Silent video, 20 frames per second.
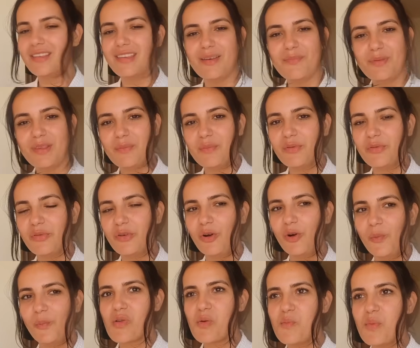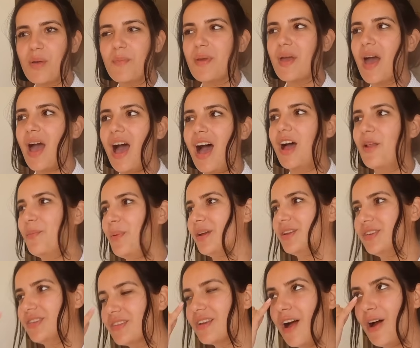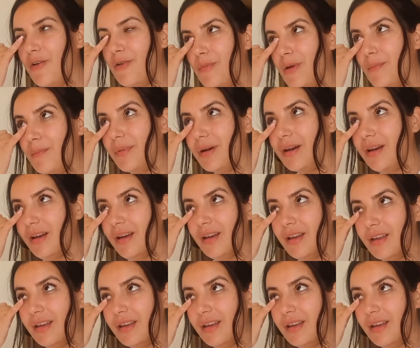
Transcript: Tipsy before. Maybe I had, but I just can't remember.